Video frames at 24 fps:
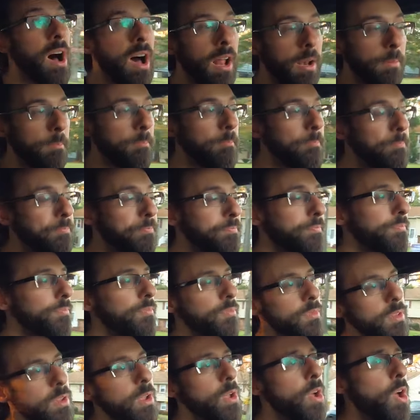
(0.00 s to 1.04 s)

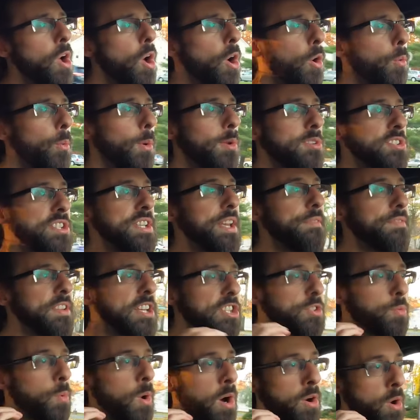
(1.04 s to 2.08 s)
on. We'll see if
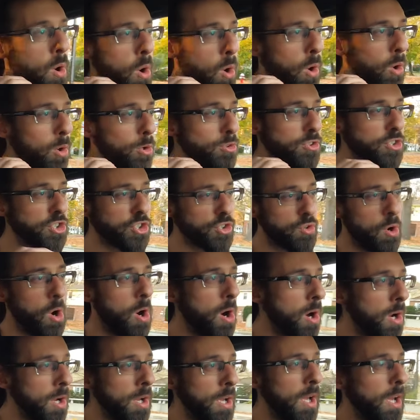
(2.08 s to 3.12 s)
this one holds
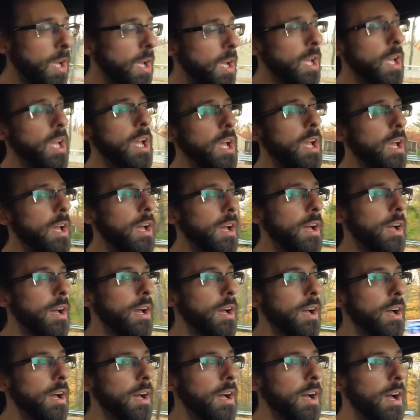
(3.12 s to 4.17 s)
strong.
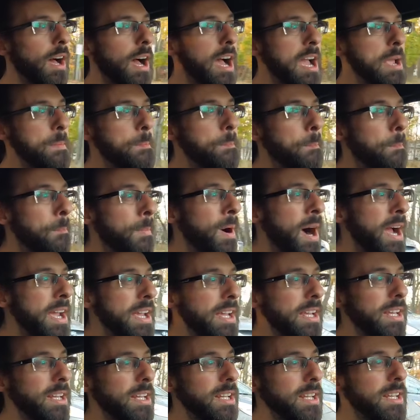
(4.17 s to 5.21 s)
I
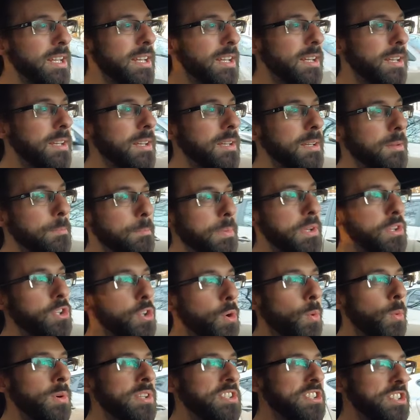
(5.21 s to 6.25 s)
might be
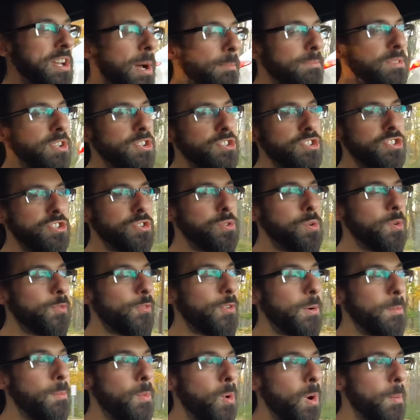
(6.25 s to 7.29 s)
doing something soon
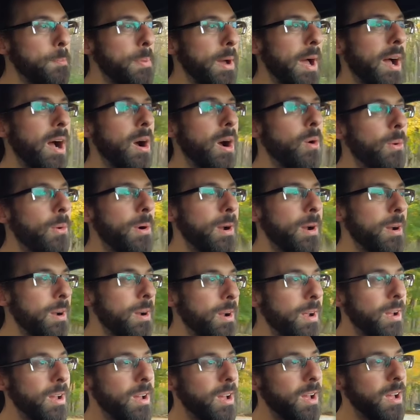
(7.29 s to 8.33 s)
for more power.
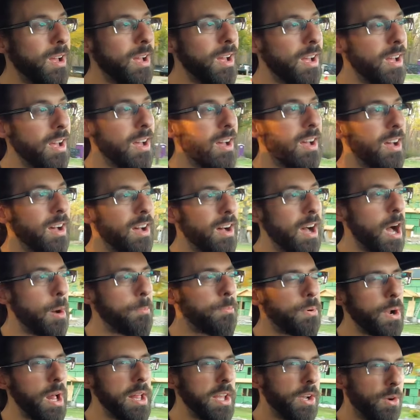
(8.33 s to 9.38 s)
I'll
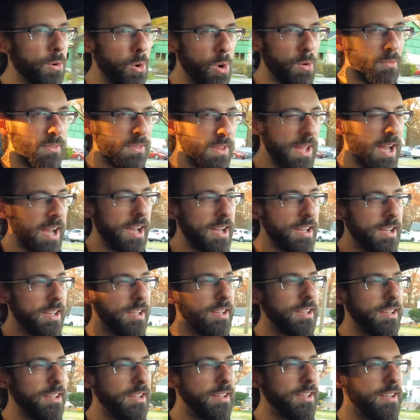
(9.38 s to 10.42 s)
probably go over that
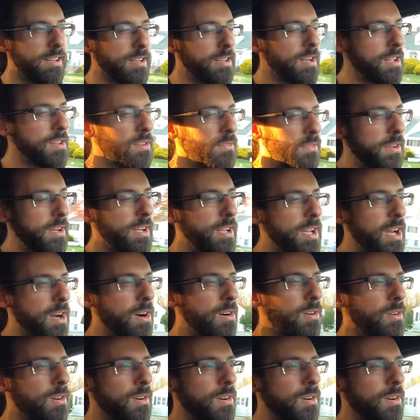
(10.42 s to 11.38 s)
in another video.